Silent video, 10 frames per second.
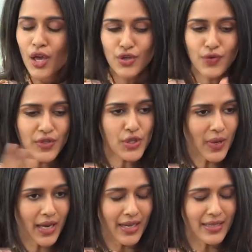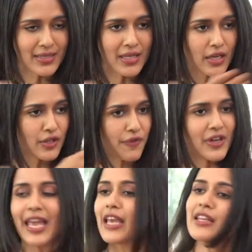to visualize
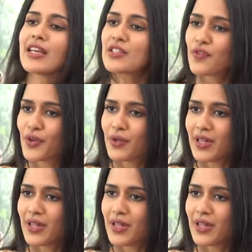different areas of your